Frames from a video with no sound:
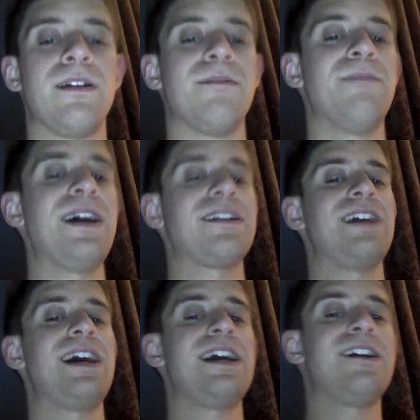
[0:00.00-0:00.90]

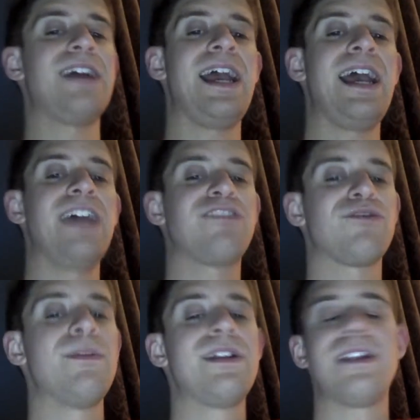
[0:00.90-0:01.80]
McIntyre and
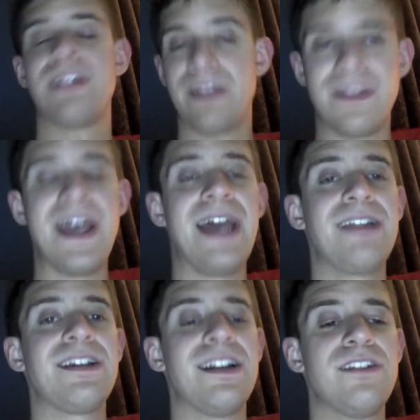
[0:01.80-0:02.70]
Strowman then
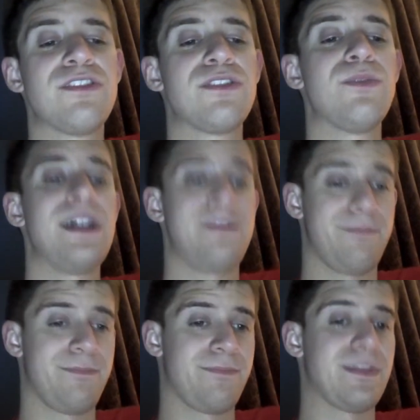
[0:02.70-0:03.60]
got into it.
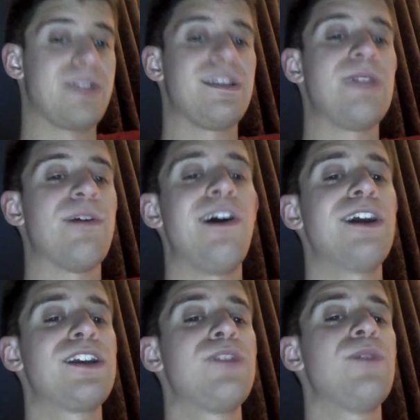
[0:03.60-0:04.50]
They were
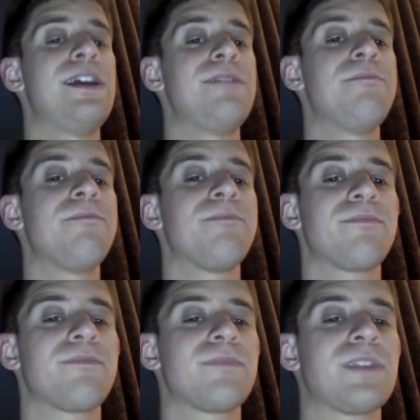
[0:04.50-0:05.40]
arguing.
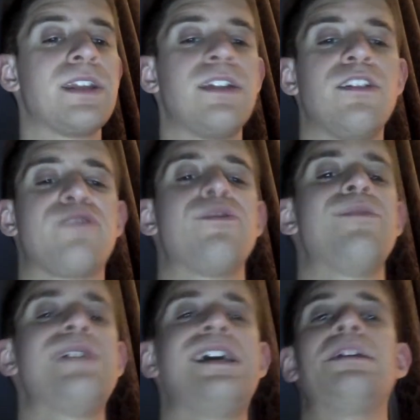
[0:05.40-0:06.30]

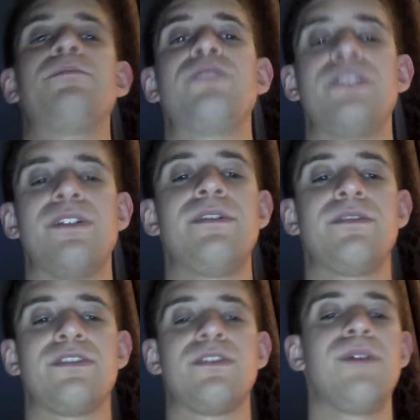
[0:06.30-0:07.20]
Strowman ended up returning
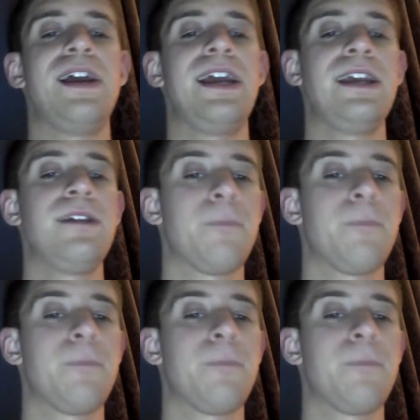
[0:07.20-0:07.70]
to the ring.